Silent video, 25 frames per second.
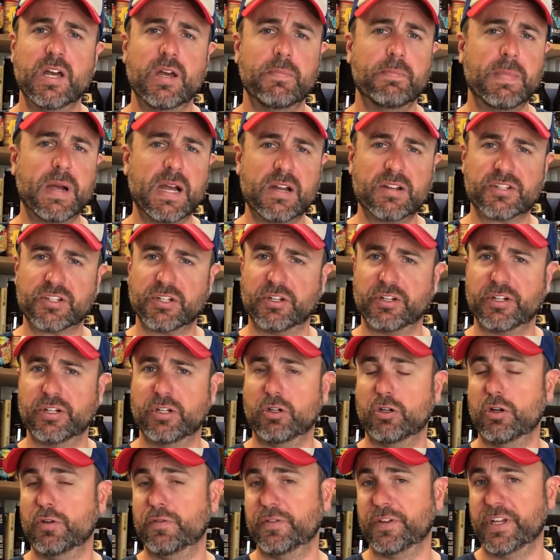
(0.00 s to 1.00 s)
Maris Otter,
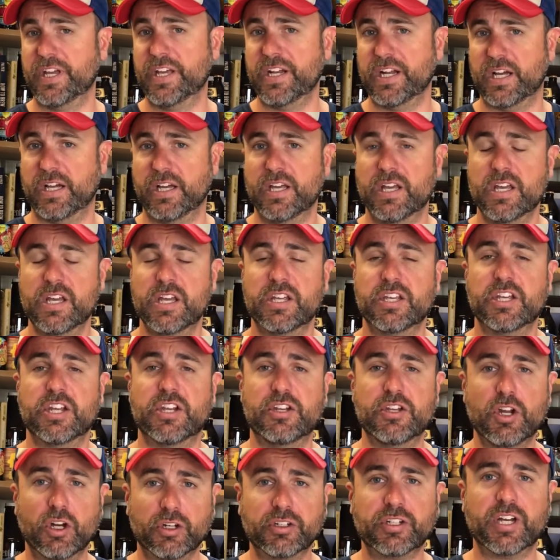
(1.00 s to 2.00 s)
or Vienna. You're
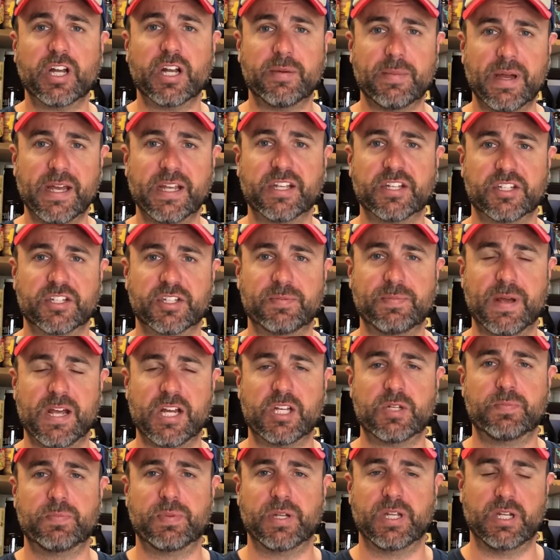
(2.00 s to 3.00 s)
not going to make a
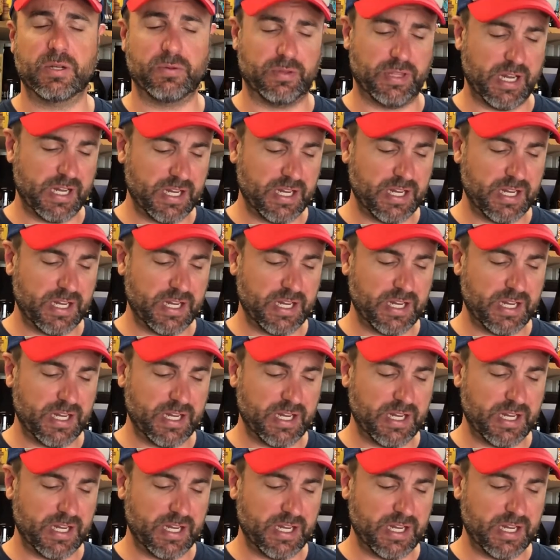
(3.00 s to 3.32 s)
smash beer with